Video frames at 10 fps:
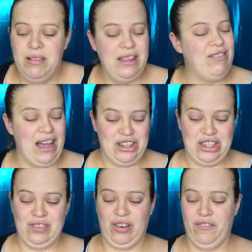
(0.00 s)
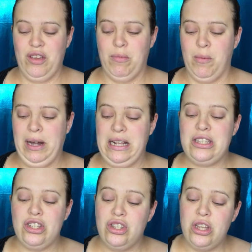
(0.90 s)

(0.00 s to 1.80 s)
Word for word: I'm gonna leave that just for a few more minutes.